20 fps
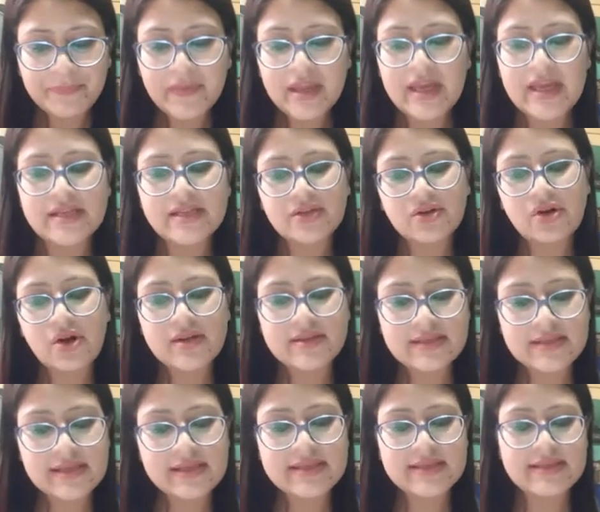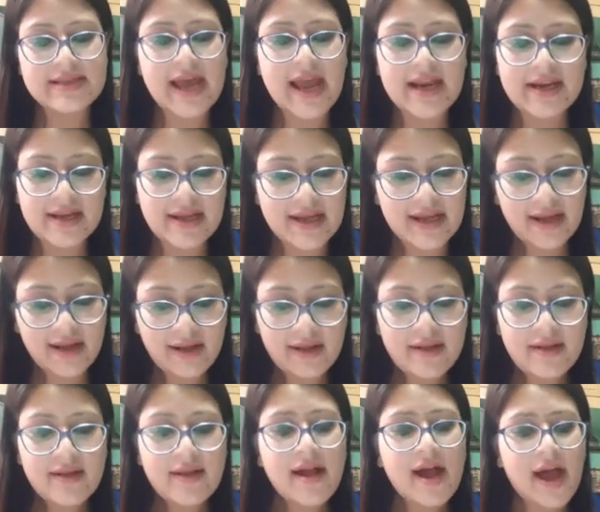it causes diarrhea.
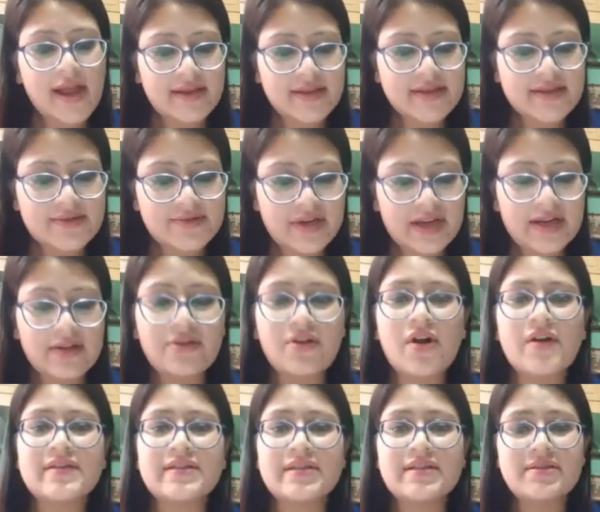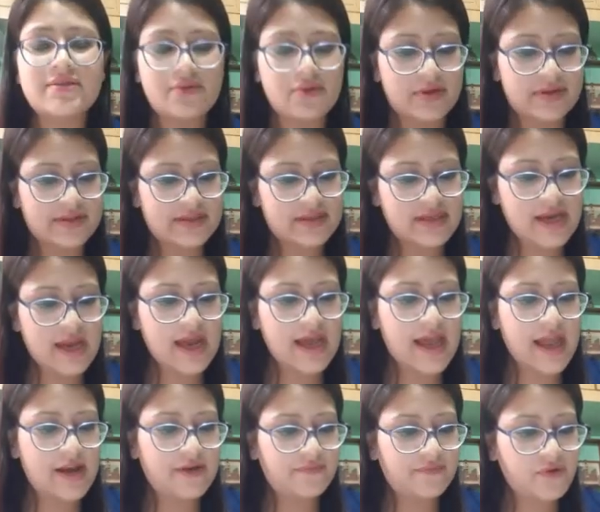Other strain causes nausea
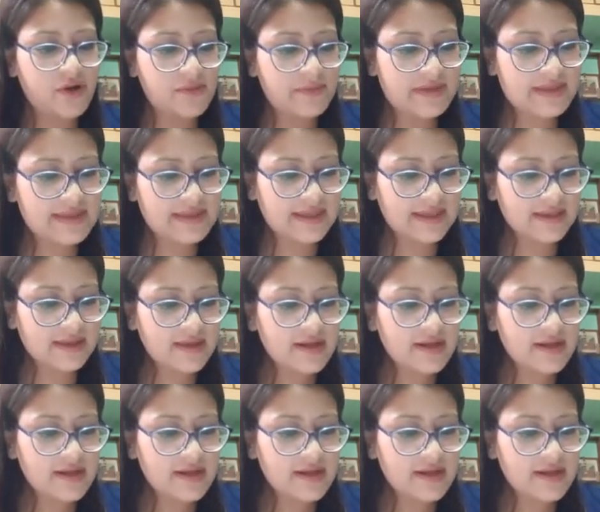and vomiting